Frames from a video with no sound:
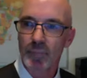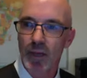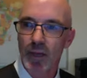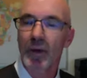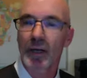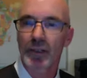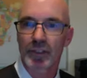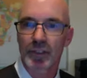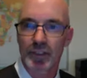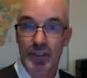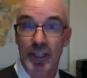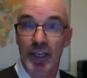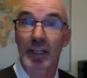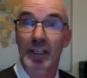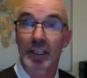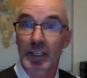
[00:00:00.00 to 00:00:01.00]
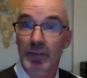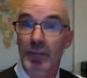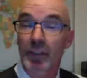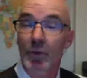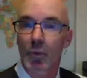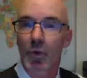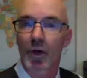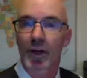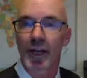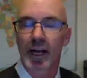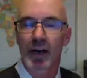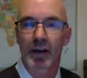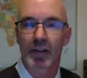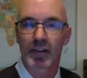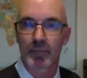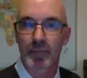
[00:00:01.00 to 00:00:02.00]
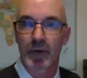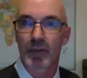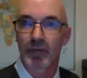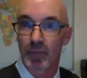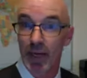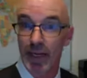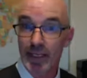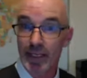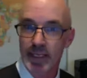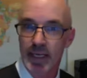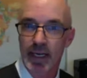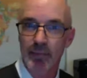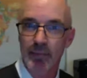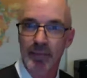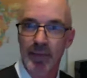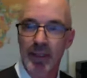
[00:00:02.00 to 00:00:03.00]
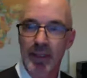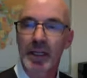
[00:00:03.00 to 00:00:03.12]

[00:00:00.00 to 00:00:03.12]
about this, and I'll give you one hour of my time,